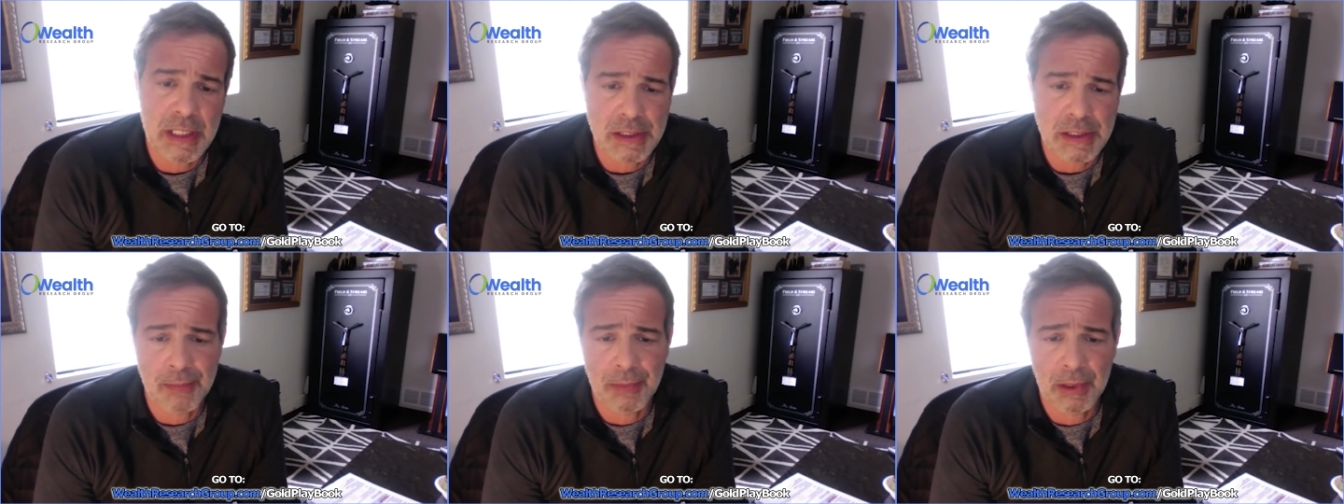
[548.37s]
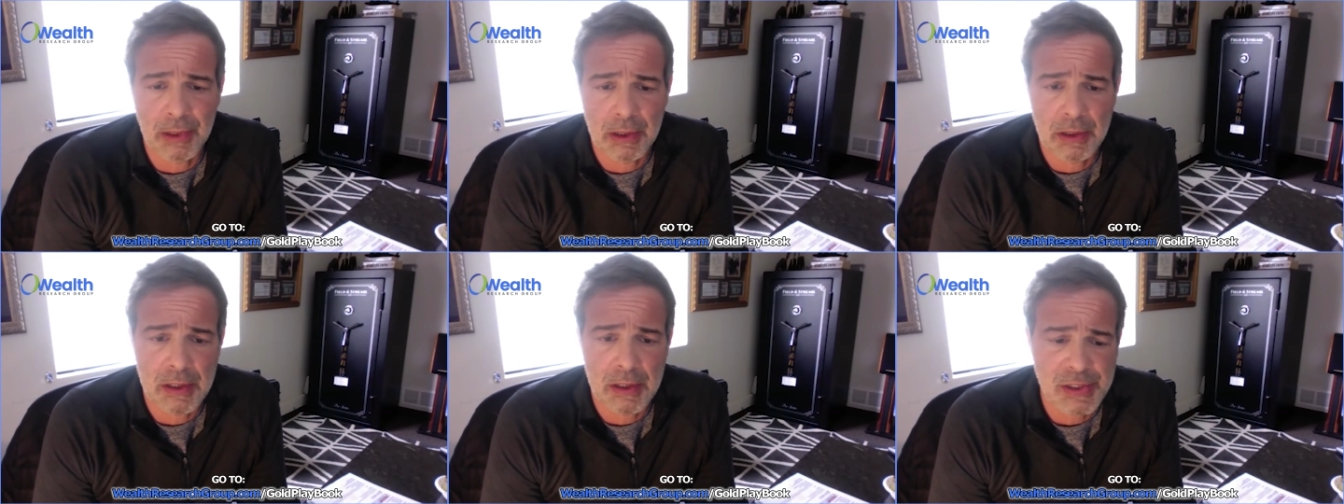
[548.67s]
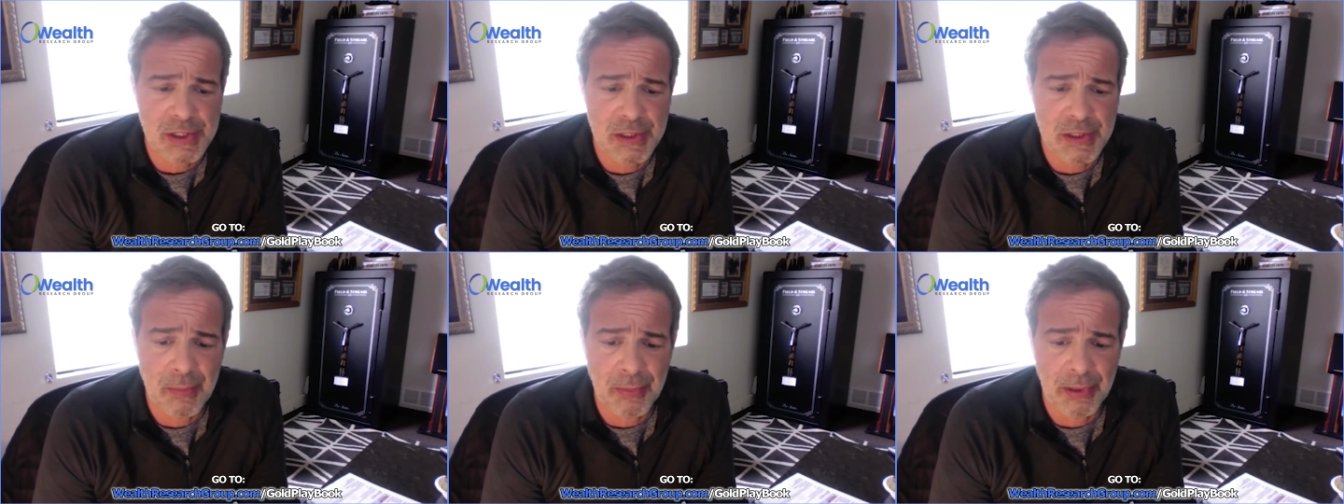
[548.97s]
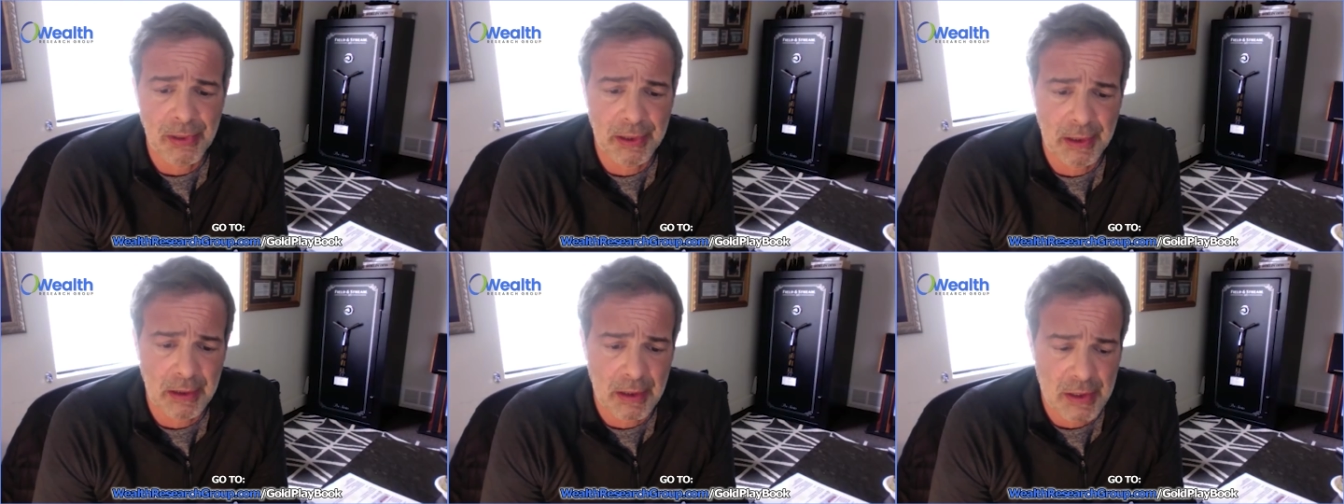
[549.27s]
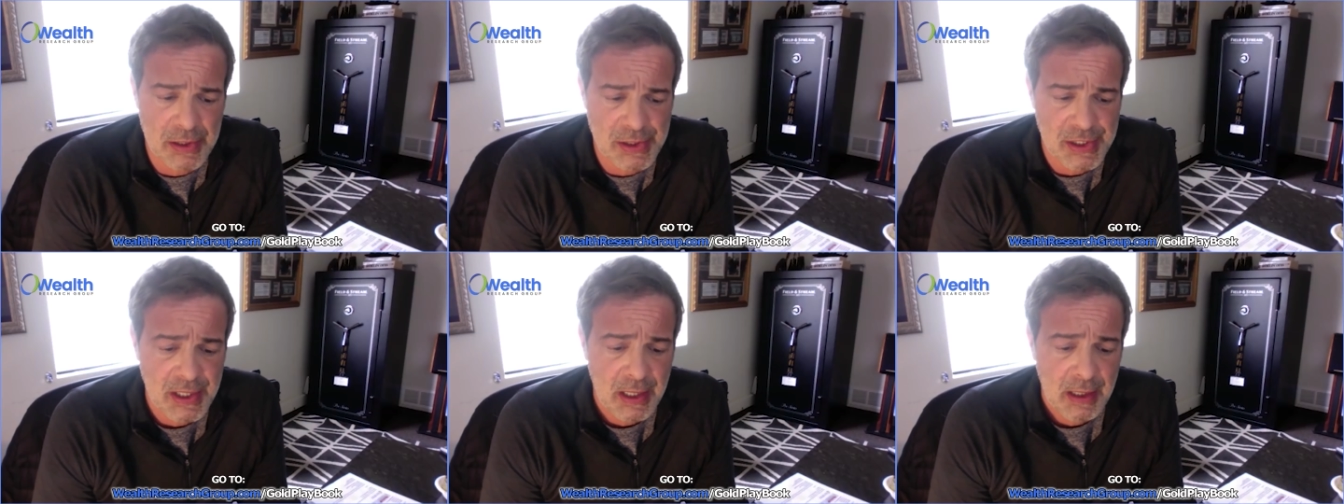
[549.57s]
the centimillionaires and the
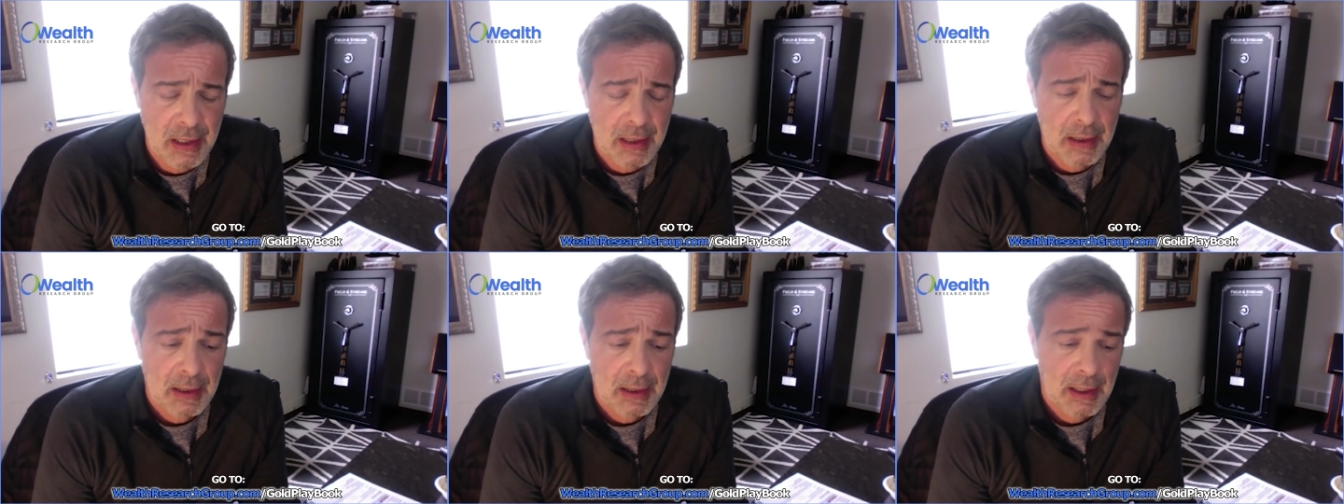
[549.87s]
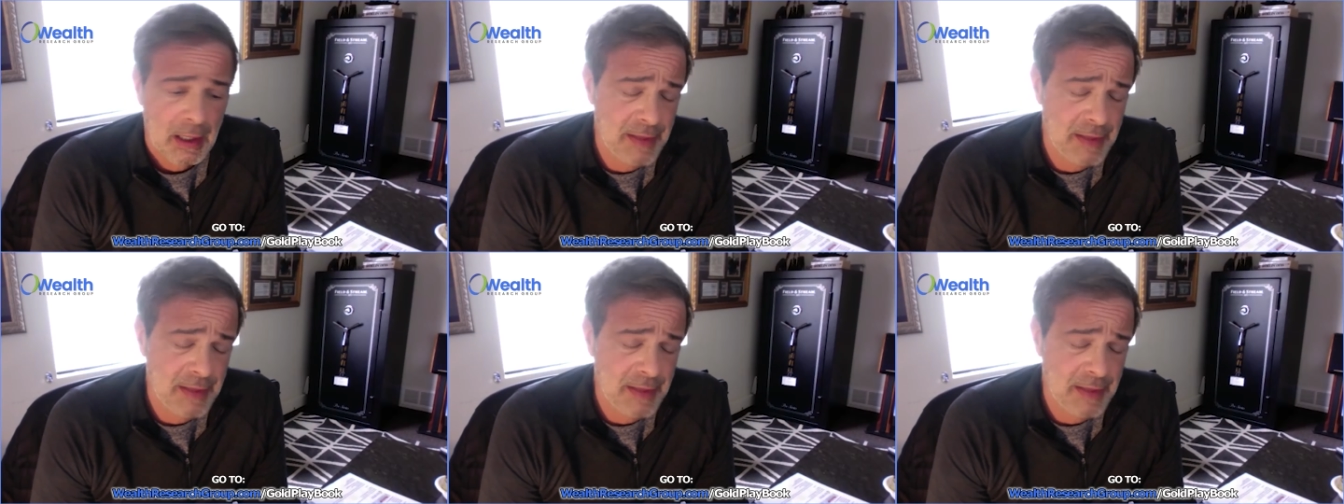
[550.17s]
billionaires.